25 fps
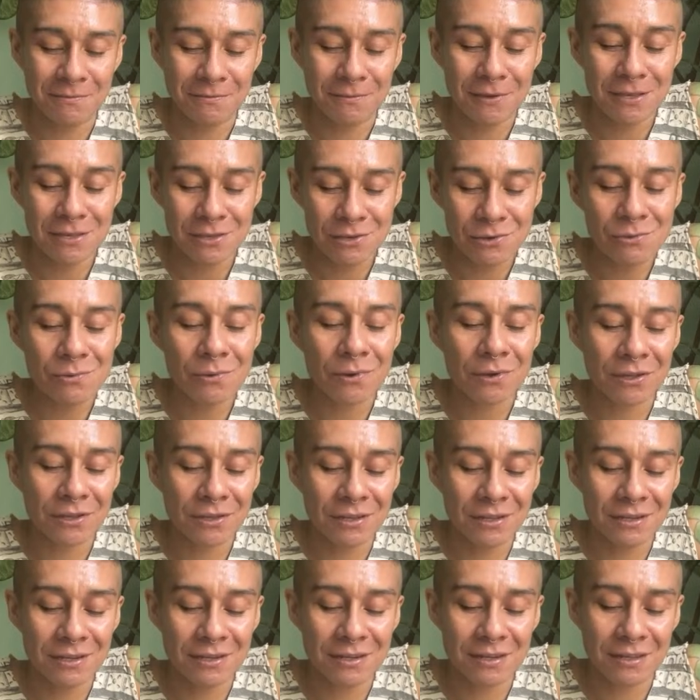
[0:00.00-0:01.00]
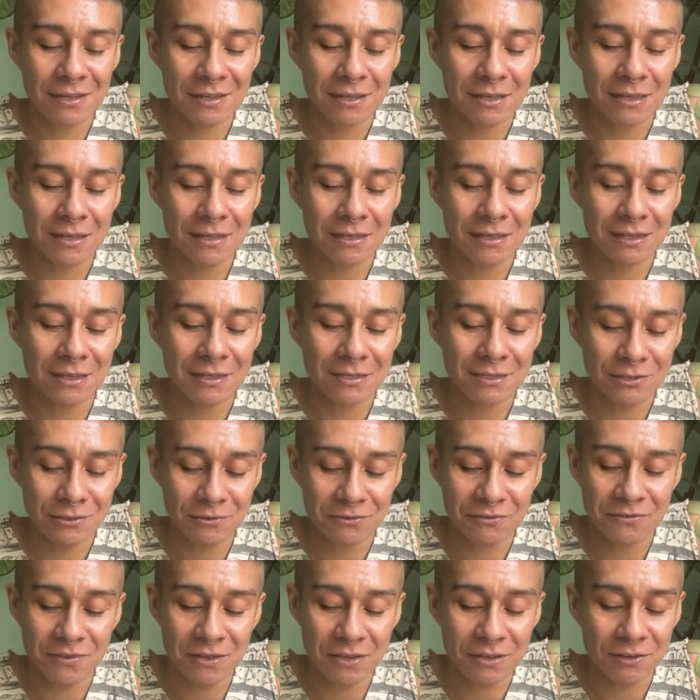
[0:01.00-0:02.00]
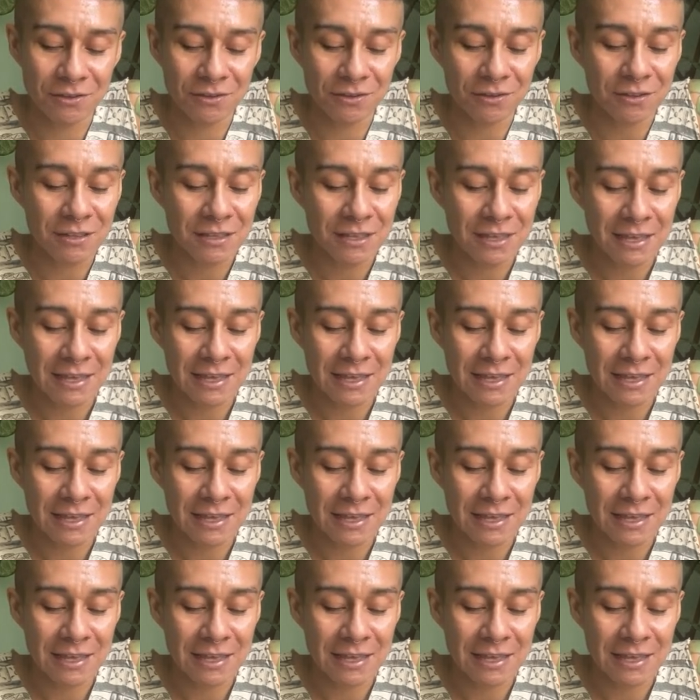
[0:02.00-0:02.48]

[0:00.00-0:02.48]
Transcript: what you want to feel